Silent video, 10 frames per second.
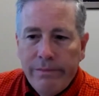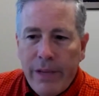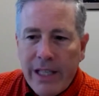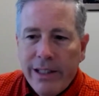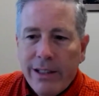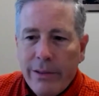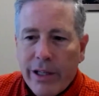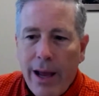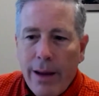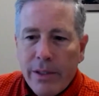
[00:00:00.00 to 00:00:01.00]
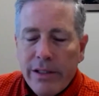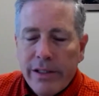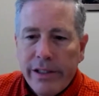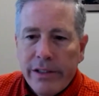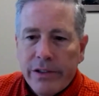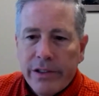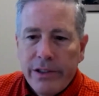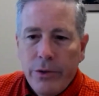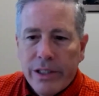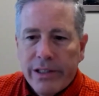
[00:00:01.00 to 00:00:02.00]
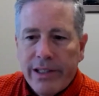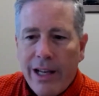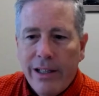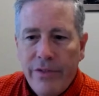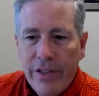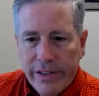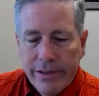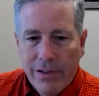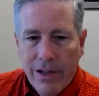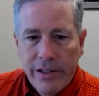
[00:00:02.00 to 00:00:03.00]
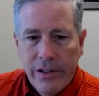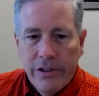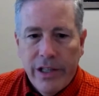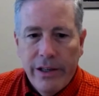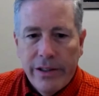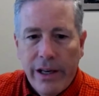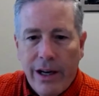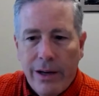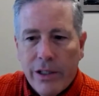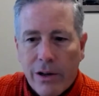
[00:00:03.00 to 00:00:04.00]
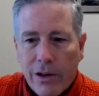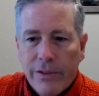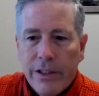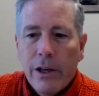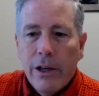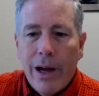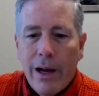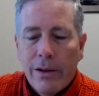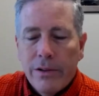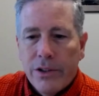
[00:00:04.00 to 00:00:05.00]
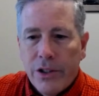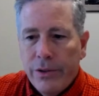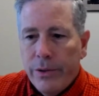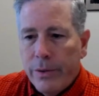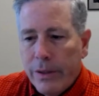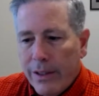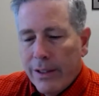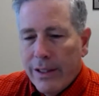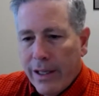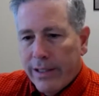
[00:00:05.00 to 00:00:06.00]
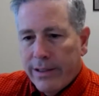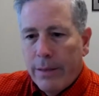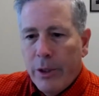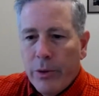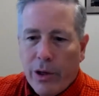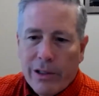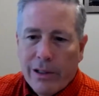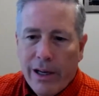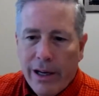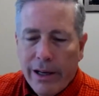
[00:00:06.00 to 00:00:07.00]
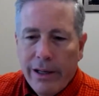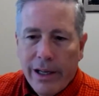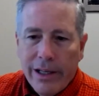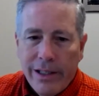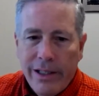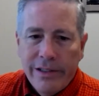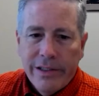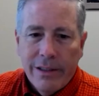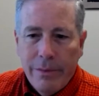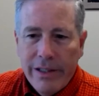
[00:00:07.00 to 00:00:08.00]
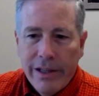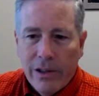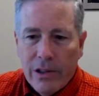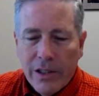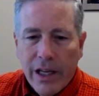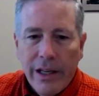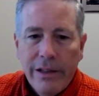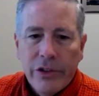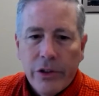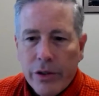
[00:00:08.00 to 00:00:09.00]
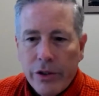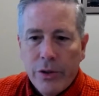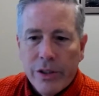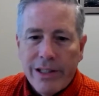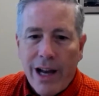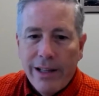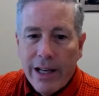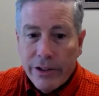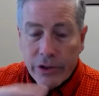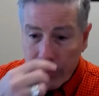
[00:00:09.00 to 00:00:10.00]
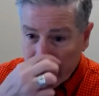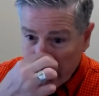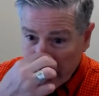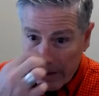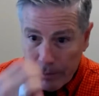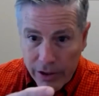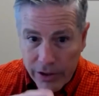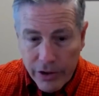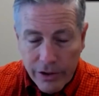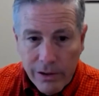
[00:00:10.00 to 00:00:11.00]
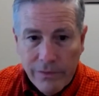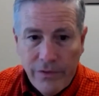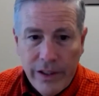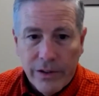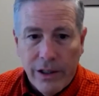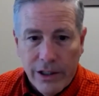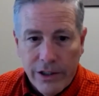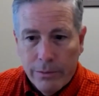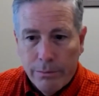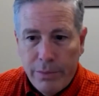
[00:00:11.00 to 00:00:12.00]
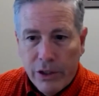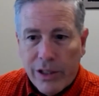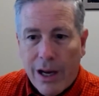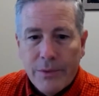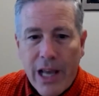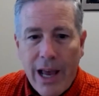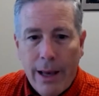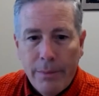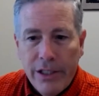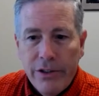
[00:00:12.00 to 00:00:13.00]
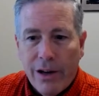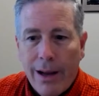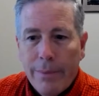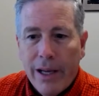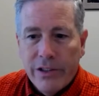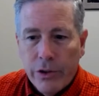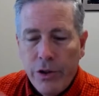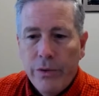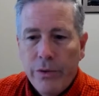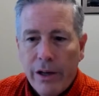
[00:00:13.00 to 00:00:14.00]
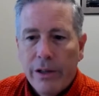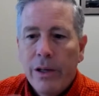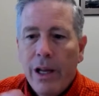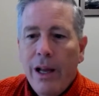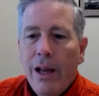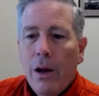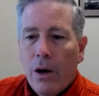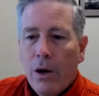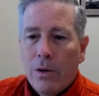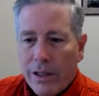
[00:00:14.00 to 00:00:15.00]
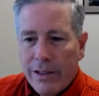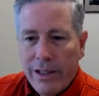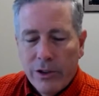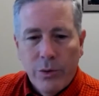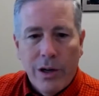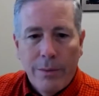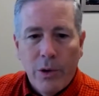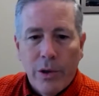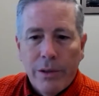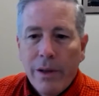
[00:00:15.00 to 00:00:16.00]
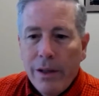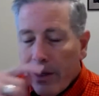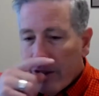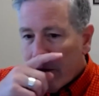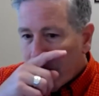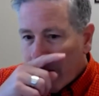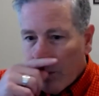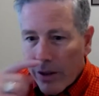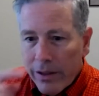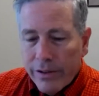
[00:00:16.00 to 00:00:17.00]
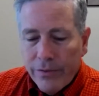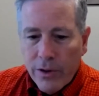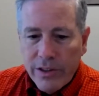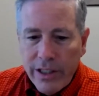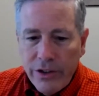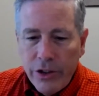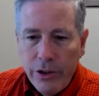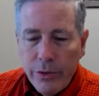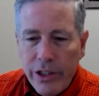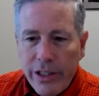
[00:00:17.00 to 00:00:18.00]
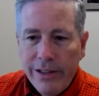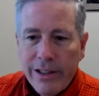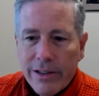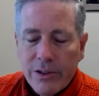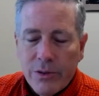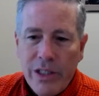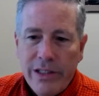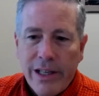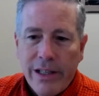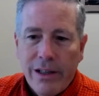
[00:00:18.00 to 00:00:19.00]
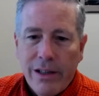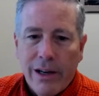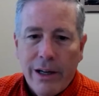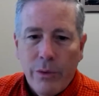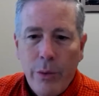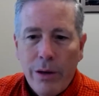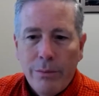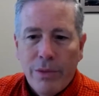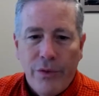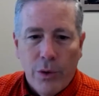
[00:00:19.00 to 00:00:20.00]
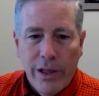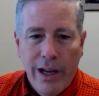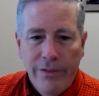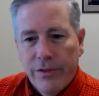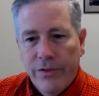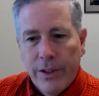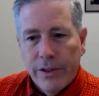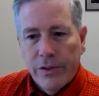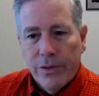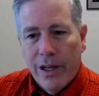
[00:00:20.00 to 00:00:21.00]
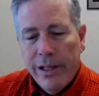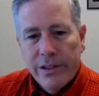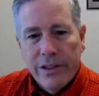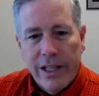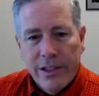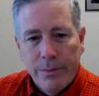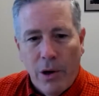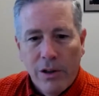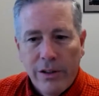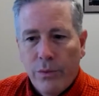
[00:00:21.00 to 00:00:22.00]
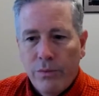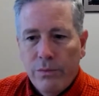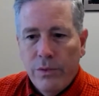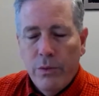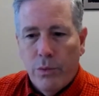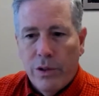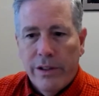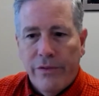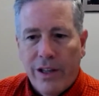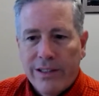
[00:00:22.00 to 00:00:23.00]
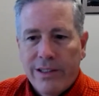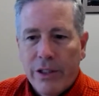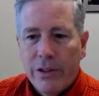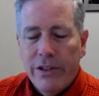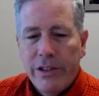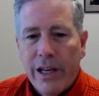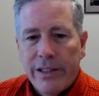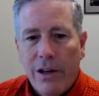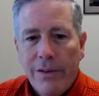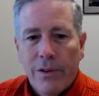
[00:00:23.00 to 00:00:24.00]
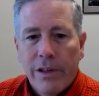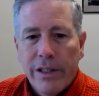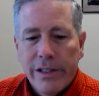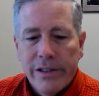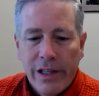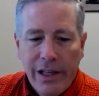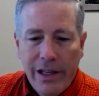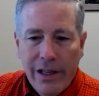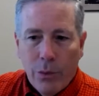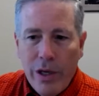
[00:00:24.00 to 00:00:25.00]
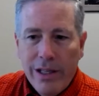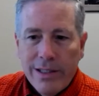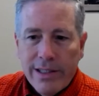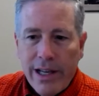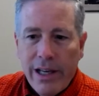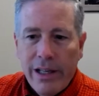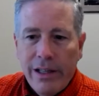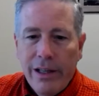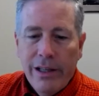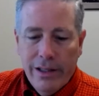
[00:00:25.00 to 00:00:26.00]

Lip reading: basically what happens is you assign a visit, right? You say, okay, I want Arvin to go out to SWRI, and he's going to be there all day. So you assign that so it shows up on your field, on your BuildOps app in your iPad. So you know, oh, here's where I'm going. Well, one of the first things you do when you get there is we said, all right, we want before and after photos, right? So that's part of one of the flexibilities you guys offer is we can say,